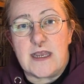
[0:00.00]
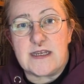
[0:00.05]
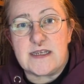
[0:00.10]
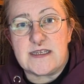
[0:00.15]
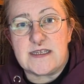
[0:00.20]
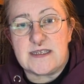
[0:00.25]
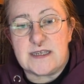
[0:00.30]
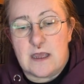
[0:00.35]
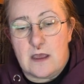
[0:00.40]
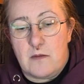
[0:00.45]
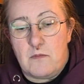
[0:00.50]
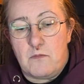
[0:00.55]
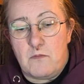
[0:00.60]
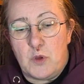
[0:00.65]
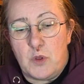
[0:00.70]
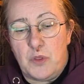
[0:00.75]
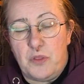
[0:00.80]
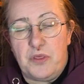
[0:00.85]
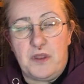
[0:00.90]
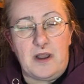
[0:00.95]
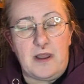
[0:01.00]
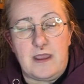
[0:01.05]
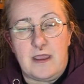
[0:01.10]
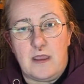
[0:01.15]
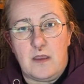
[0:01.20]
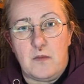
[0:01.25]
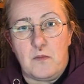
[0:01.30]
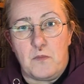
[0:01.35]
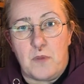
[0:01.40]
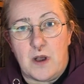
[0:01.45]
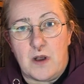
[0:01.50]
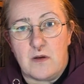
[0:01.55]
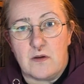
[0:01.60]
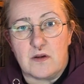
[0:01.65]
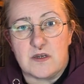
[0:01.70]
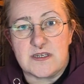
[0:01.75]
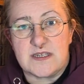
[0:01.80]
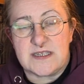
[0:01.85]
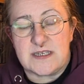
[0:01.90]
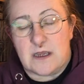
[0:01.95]
it's a monthly
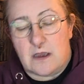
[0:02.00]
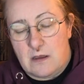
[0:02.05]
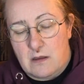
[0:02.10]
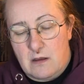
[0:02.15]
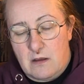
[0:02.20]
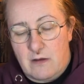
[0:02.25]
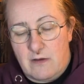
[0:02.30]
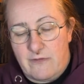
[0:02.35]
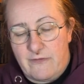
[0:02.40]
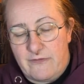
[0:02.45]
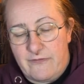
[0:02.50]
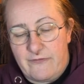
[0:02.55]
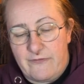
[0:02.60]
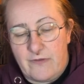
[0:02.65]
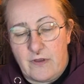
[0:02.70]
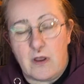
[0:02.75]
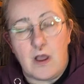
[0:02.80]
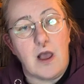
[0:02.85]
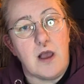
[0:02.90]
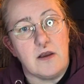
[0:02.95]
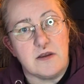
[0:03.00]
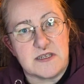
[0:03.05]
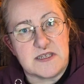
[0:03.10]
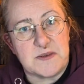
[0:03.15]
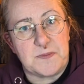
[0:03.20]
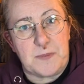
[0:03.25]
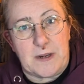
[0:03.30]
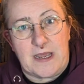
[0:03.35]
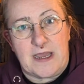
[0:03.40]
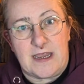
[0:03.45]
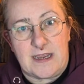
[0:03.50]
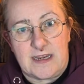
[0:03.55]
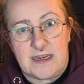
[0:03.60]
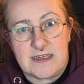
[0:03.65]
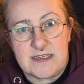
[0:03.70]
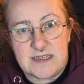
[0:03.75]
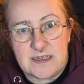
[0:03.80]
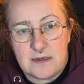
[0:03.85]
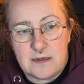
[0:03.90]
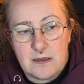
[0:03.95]
box of art
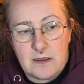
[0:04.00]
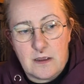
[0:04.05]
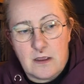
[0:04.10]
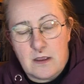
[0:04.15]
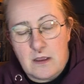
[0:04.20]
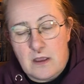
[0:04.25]
supplies.